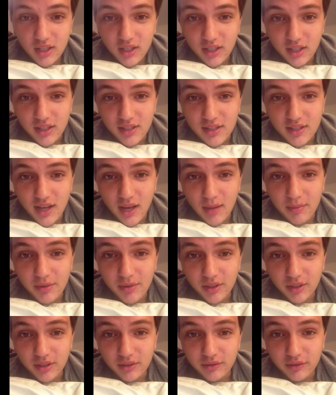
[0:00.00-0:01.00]
it's
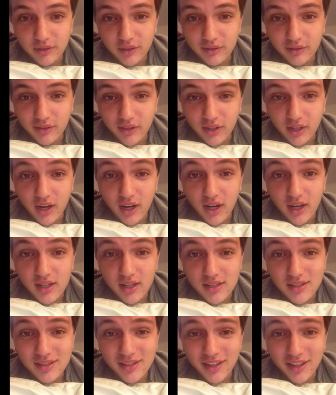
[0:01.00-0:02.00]
happening in front of our
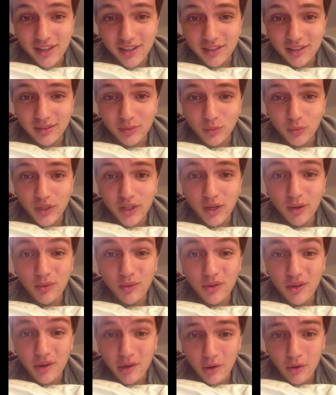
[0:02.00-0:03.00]
eyes, and we
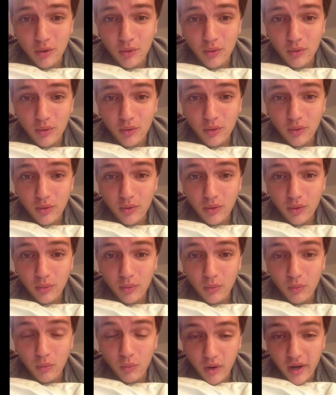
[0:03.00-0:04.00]
don't know
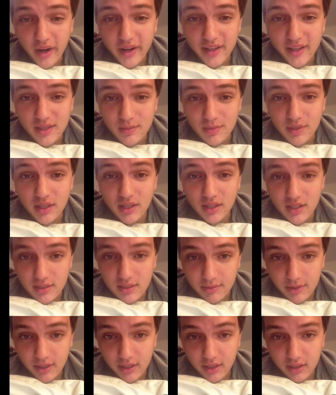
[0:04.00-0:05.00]
what is being
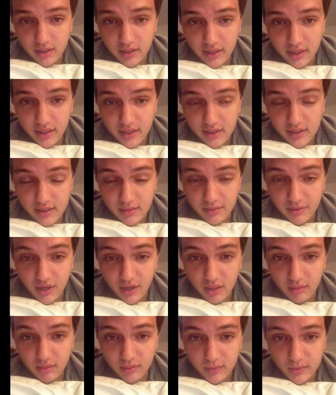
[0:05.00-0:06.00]
sprayed. That is the
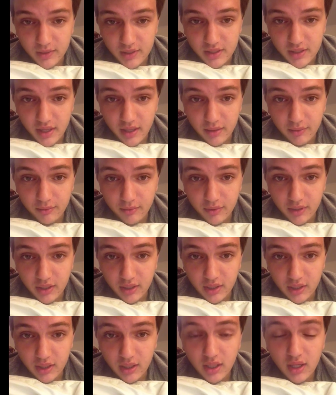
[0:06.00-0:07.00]
problem. Is that
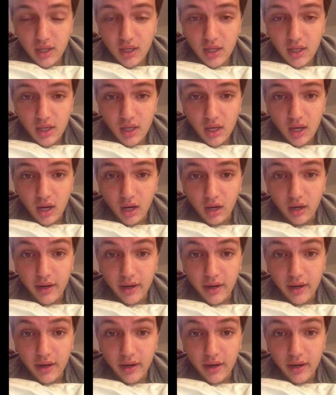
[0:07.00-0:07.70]
we are